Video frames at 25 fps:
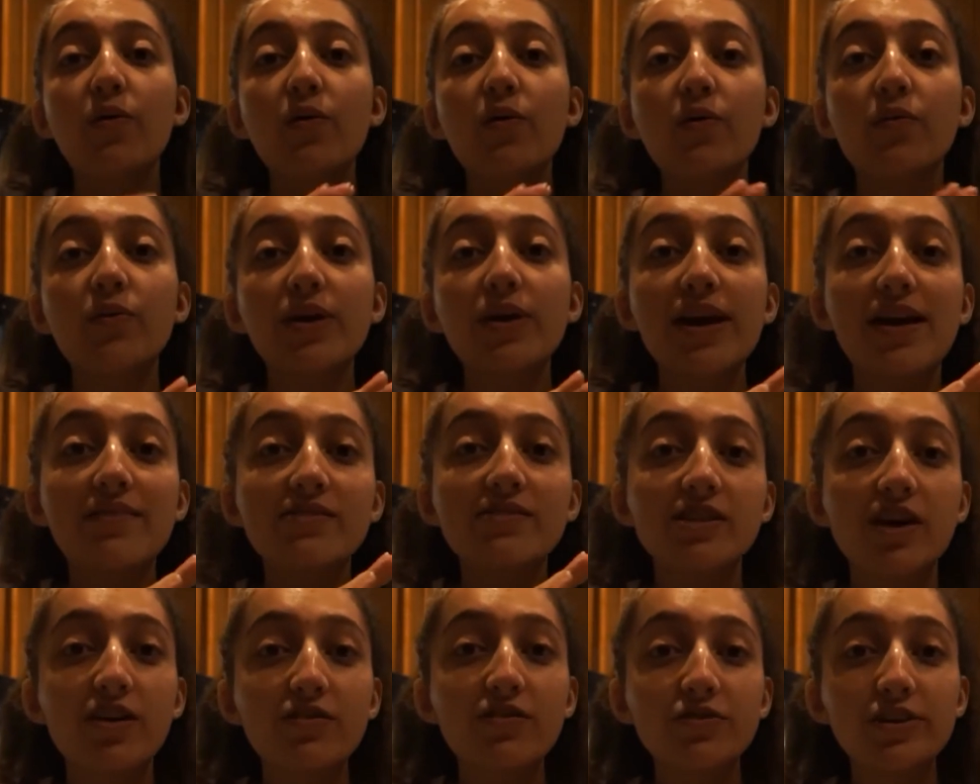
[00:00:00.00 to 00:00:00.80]
we have
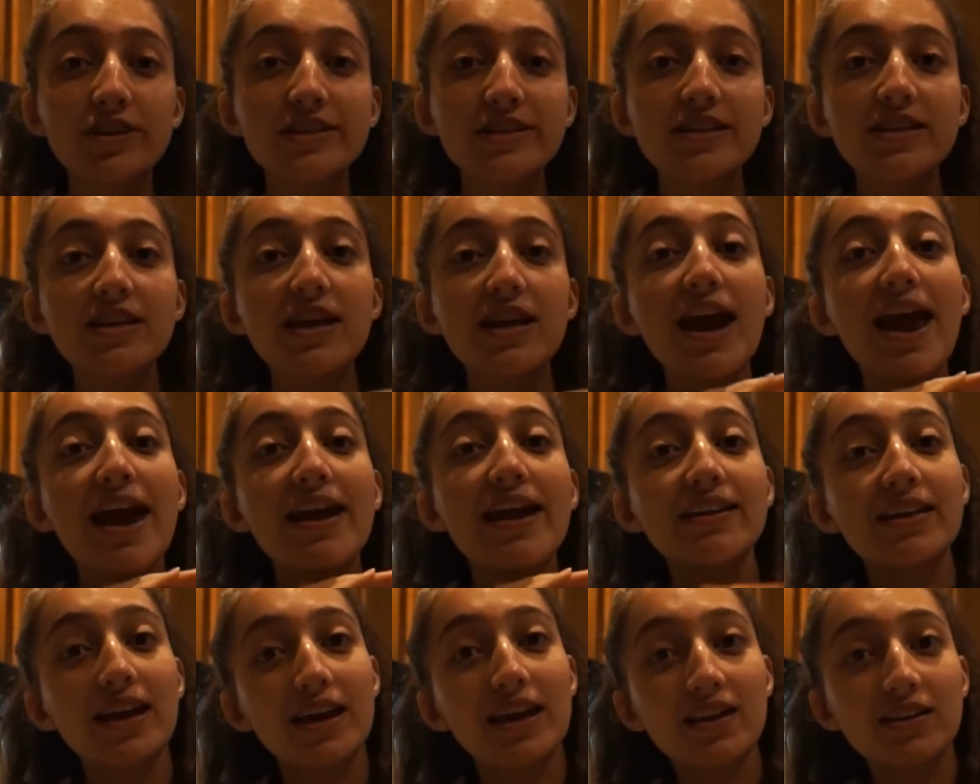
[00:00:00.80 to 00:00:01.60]
self-raising
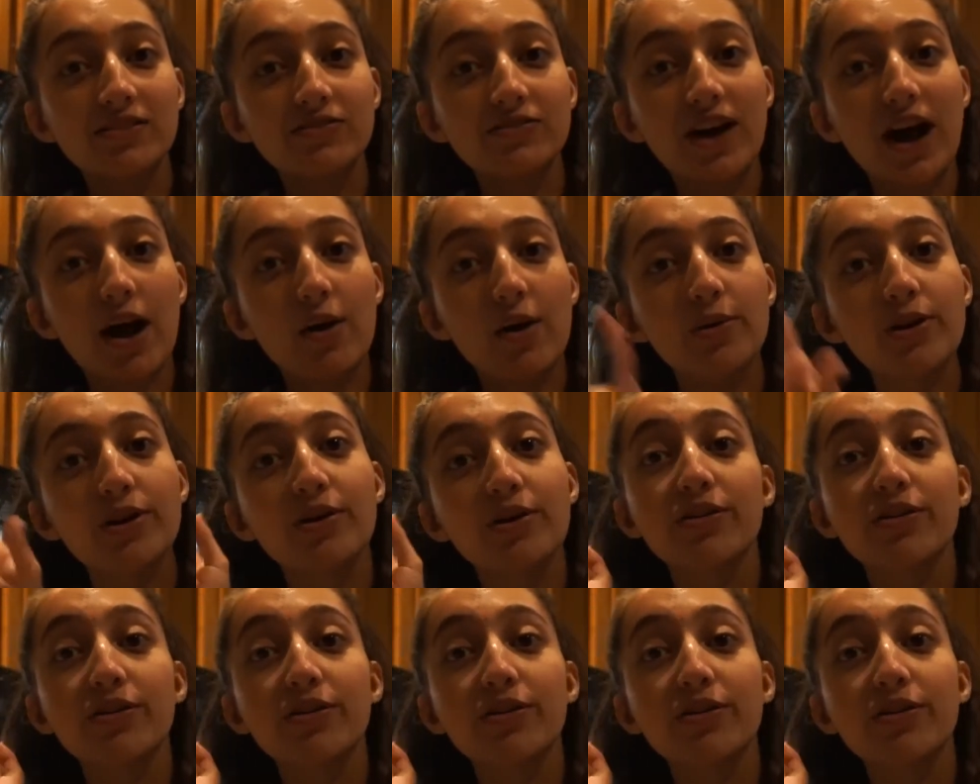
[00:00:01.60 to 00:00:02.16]
and cake flour.